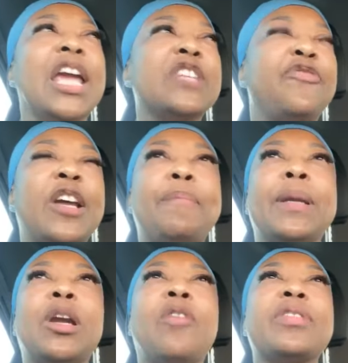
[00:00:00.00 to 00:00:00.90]
He's
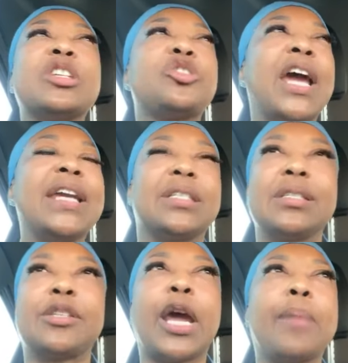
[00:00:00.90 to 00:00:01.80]
flipping over the
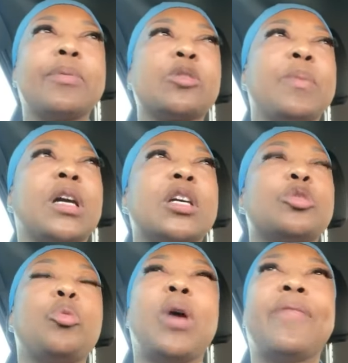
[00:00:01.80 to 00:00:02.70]
changing tables
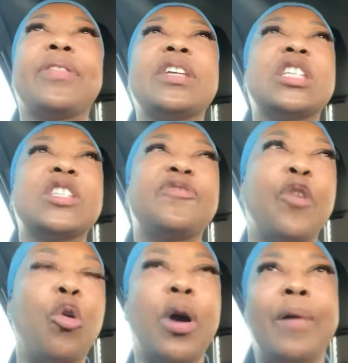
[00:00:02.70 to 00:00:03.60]
because whoever this is
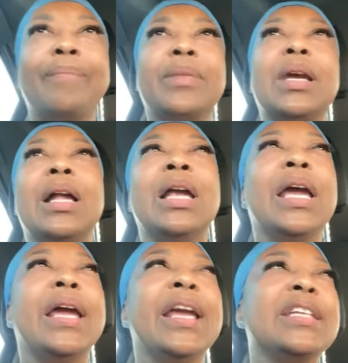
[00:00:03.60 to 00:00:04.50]
for,
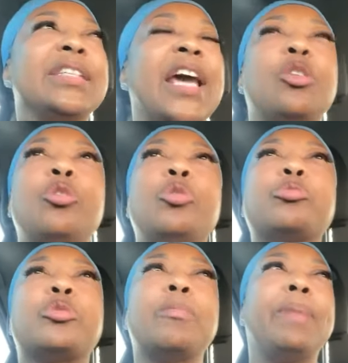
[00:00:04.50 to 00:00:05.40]
he said, You
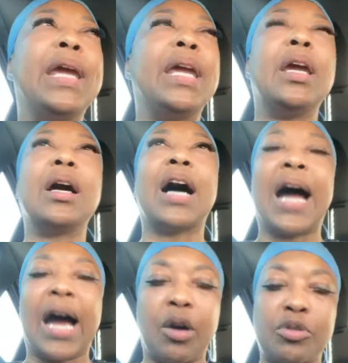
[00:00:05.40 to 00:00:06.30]
used to be
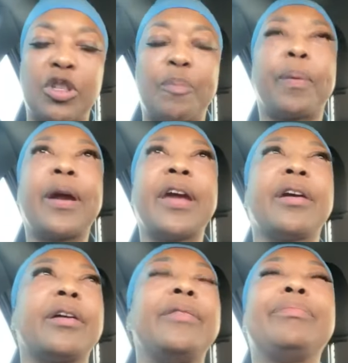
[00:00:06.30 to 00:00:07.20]
a house of
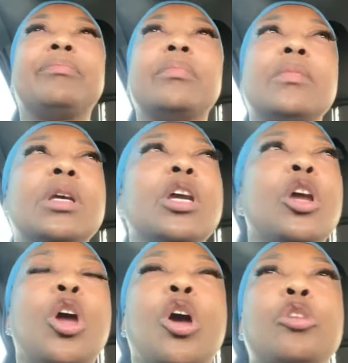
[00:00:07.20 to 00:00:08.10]
prayer.
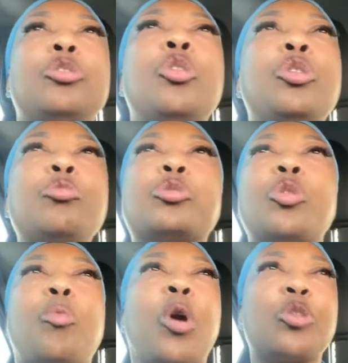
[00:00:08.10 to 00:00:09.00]
You
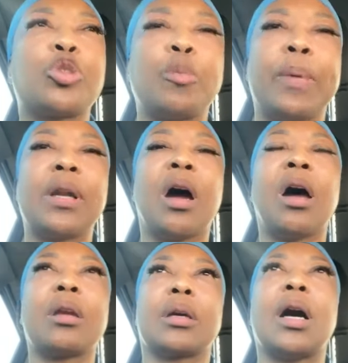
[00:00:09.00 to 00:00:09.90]
used to worship and
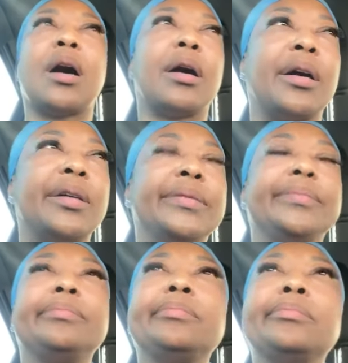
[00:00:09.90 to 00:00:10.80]
honor God.